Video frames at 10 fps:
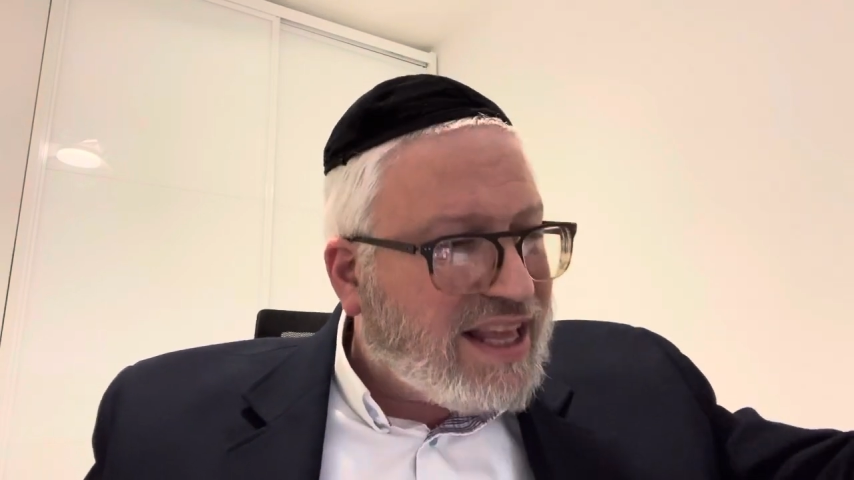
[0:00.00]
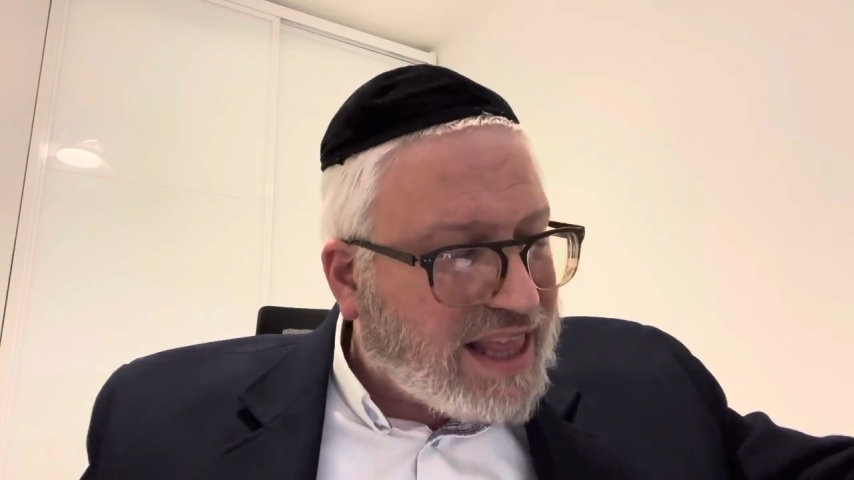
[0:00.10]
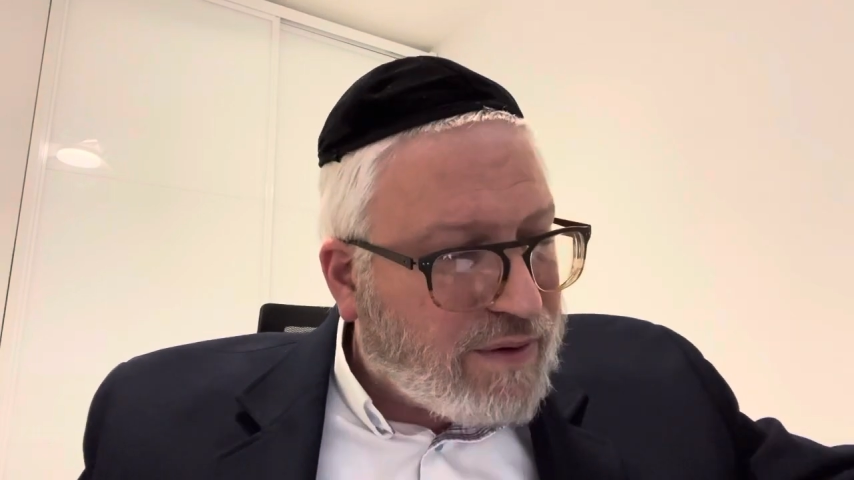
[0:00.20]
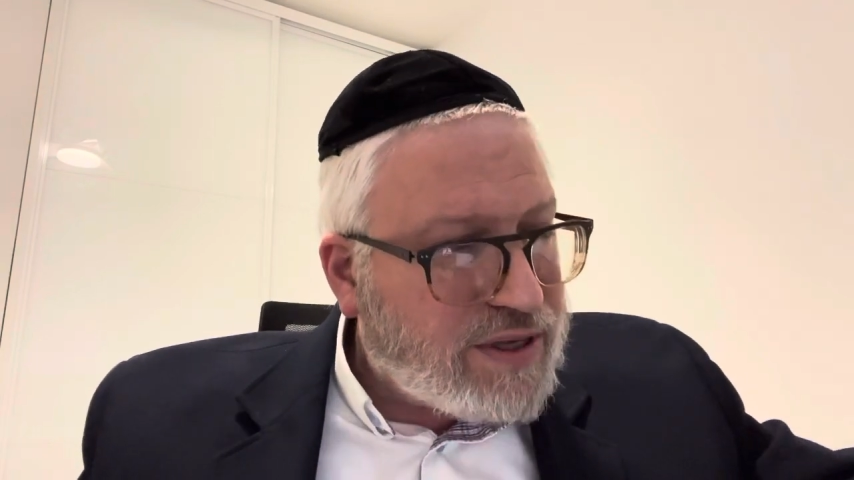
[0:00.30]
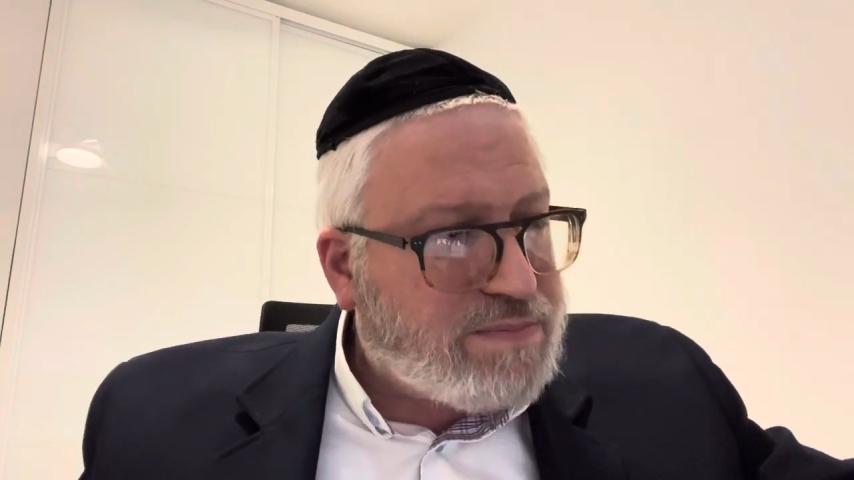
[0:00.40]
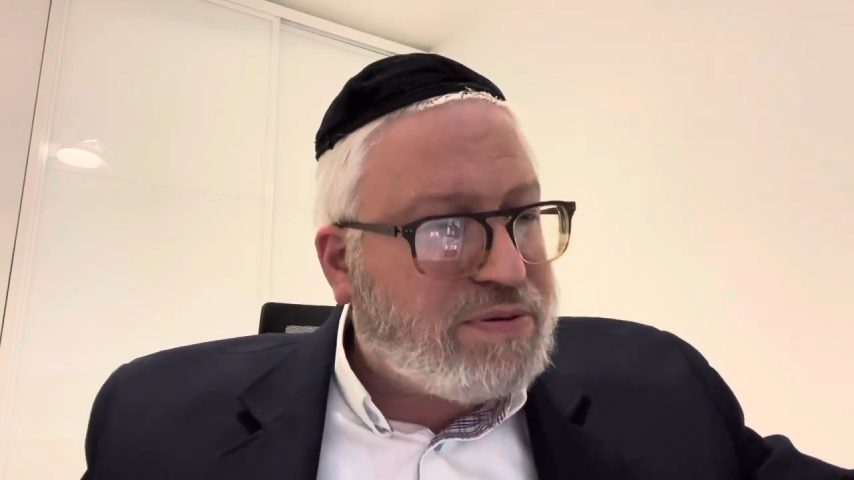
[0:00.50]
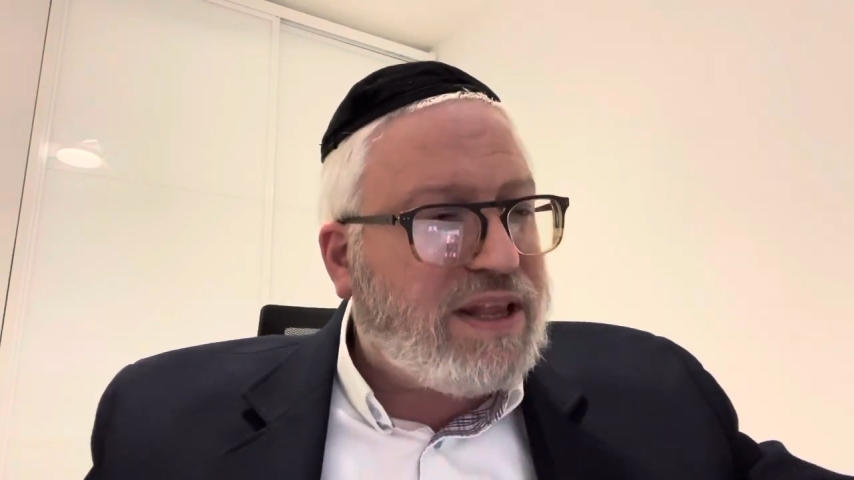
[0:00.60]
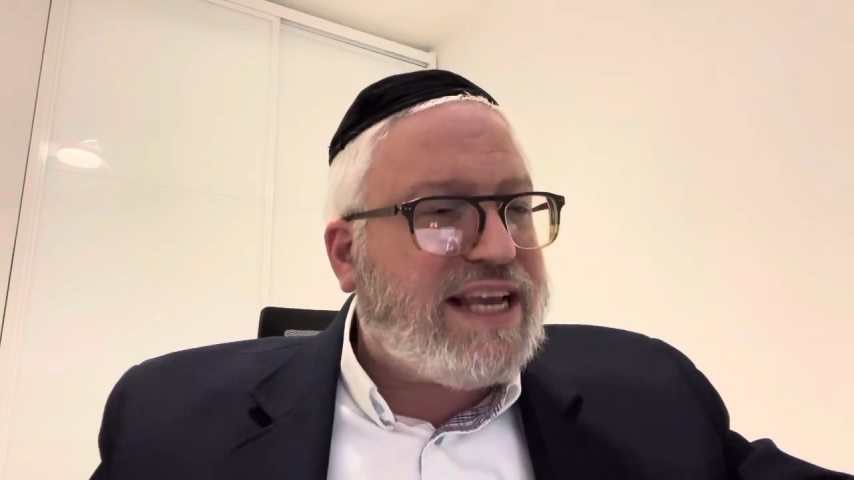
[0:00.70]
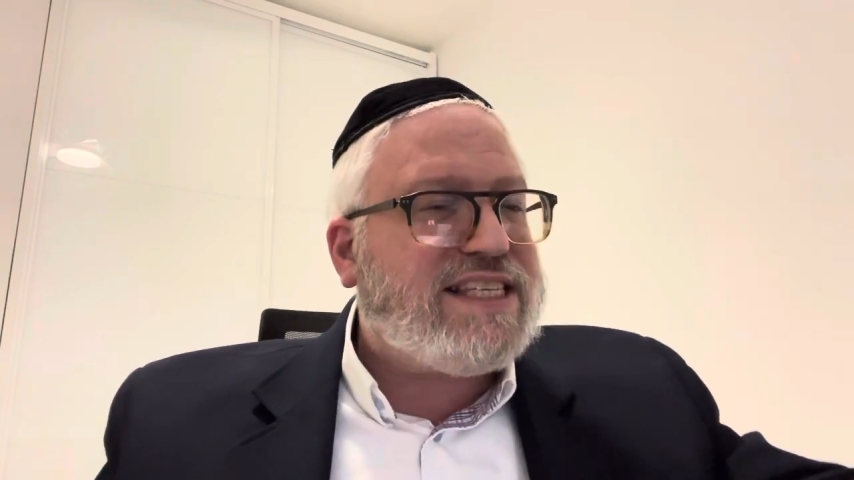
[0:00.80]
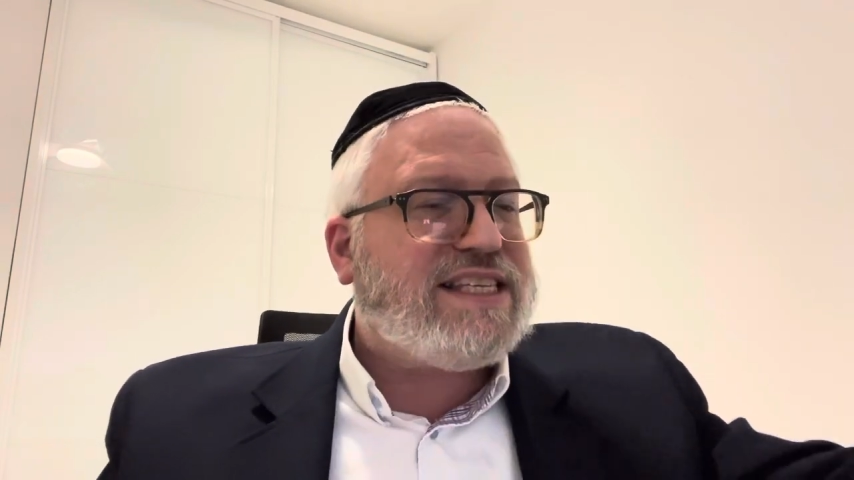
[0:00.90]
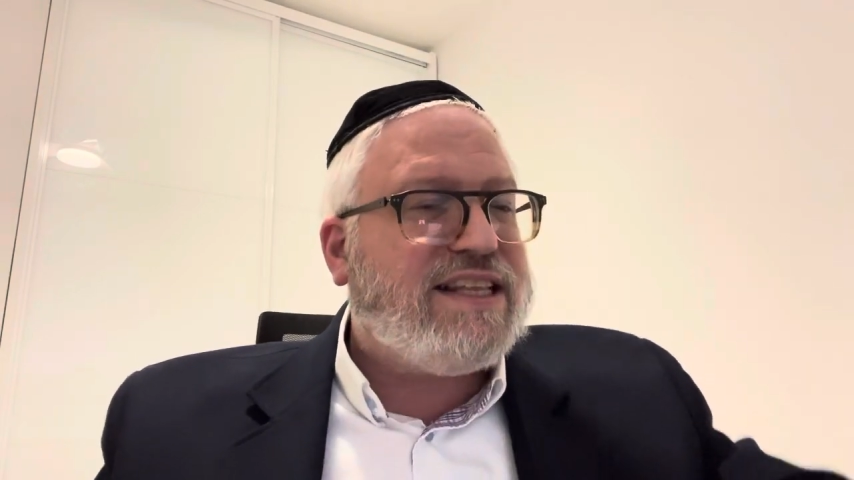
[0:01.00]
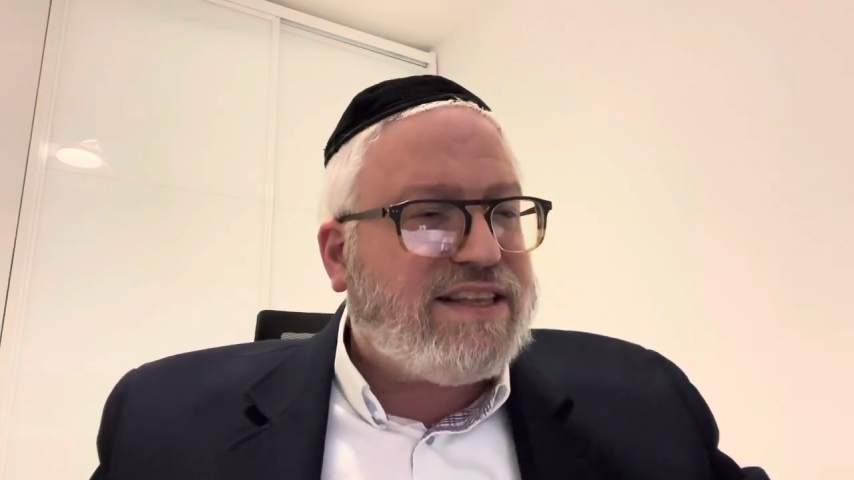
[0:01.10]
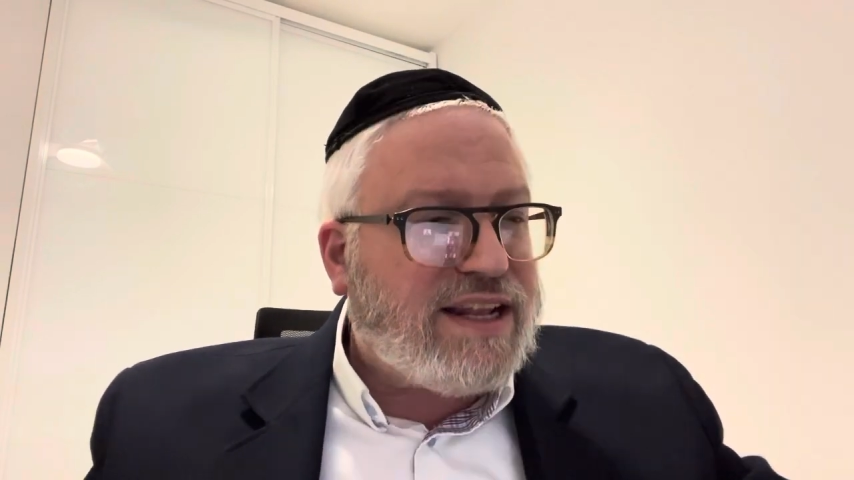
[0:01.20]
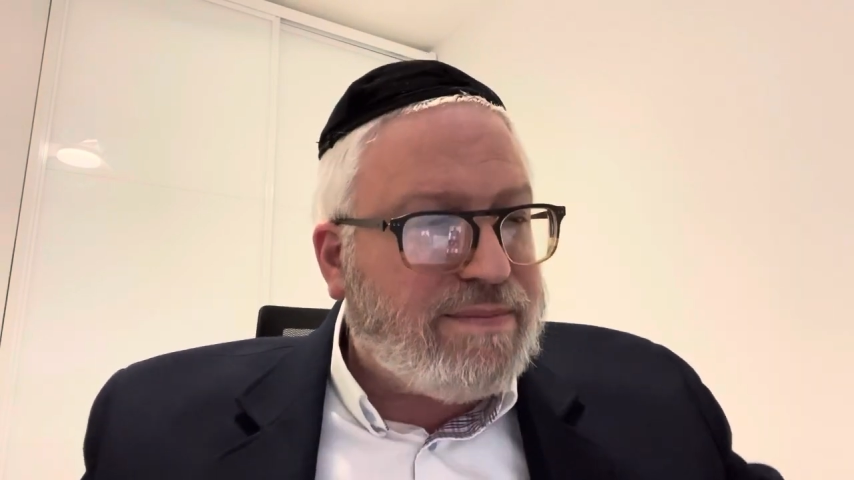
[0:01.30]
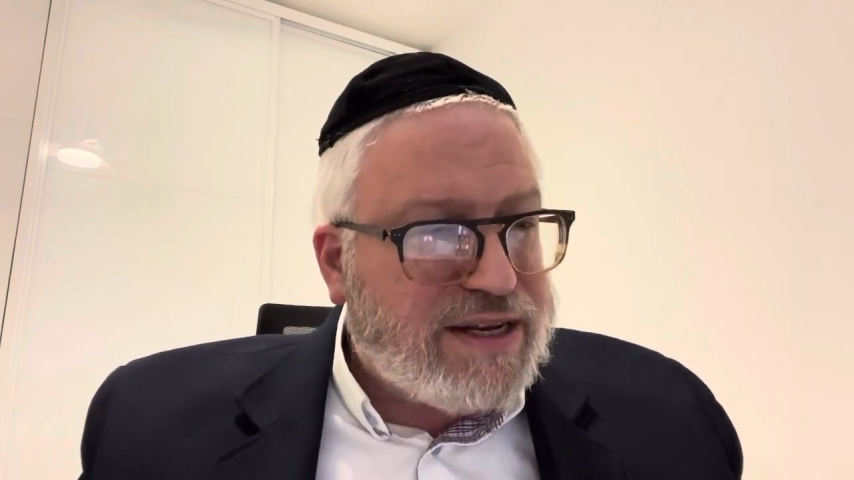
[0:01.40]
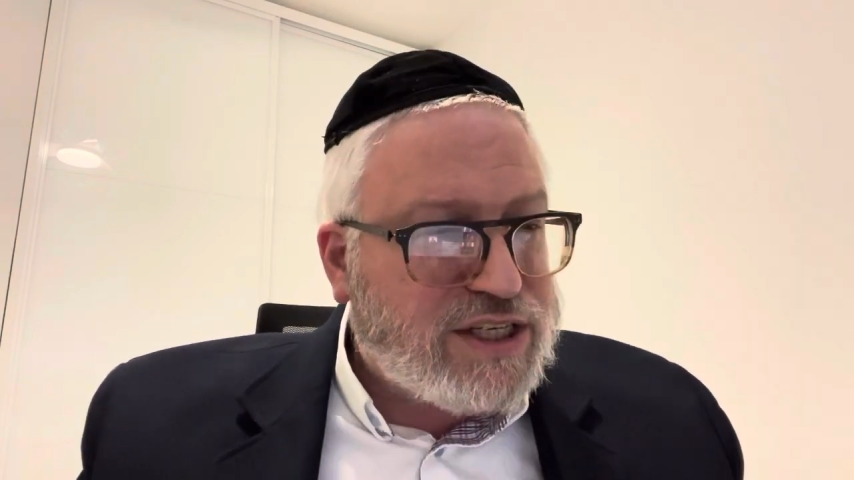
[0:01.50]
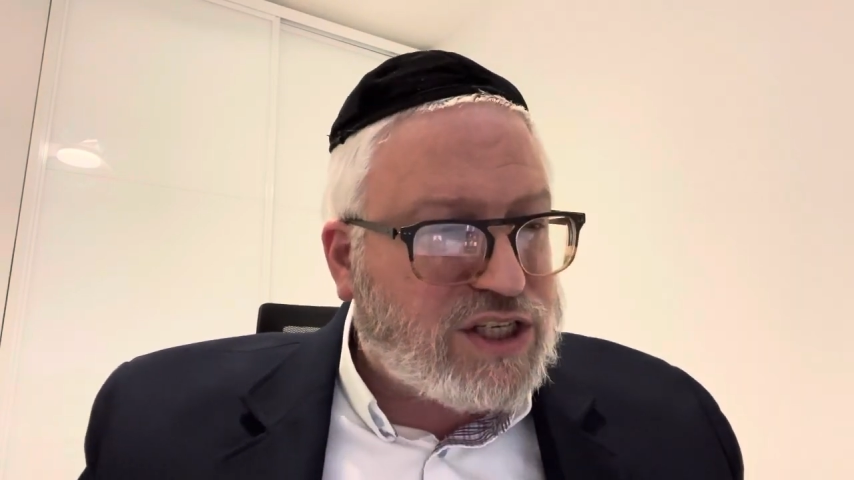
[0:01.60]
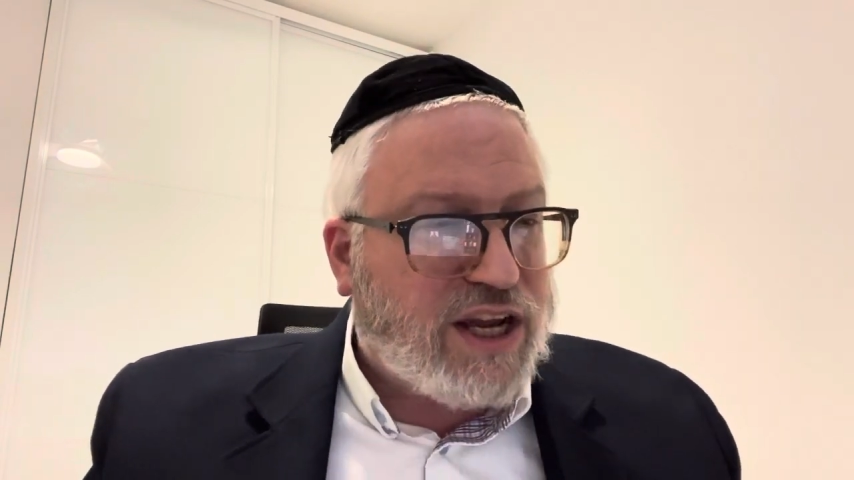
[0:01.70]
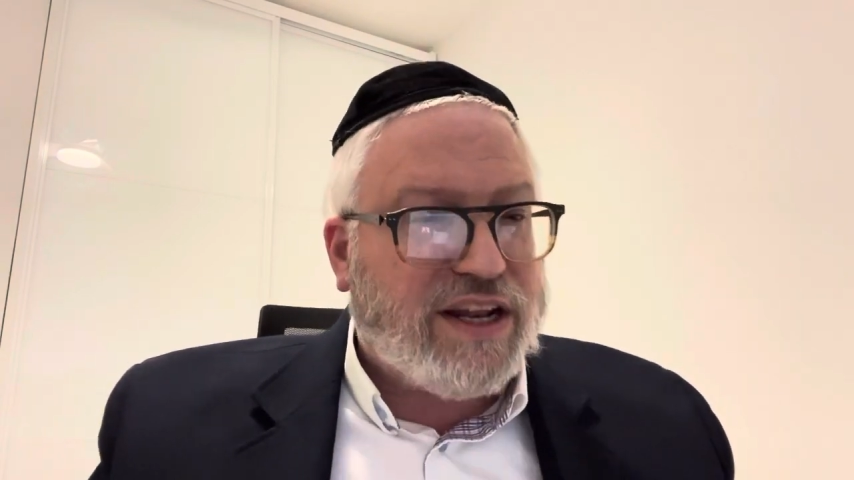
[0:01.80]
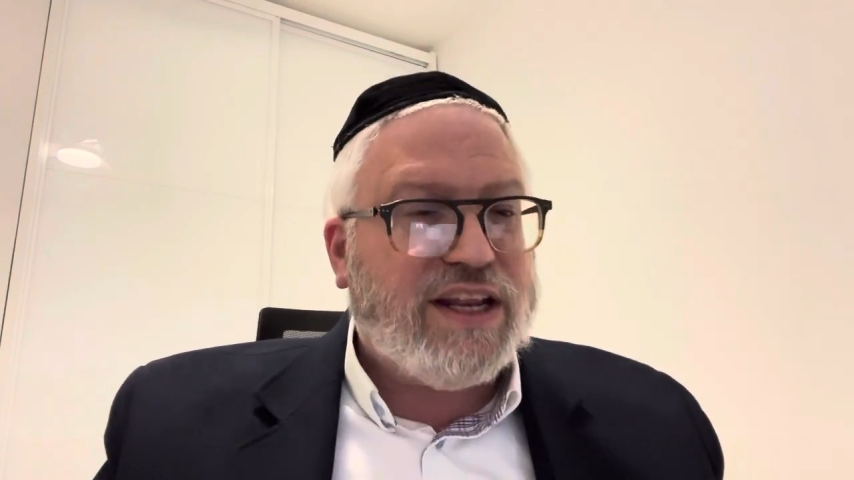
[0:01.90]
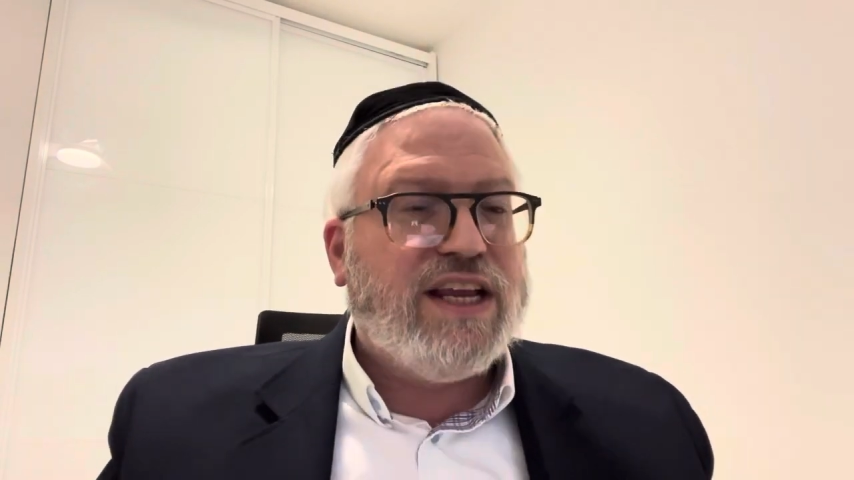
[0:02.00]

that was placed into the Mishkan.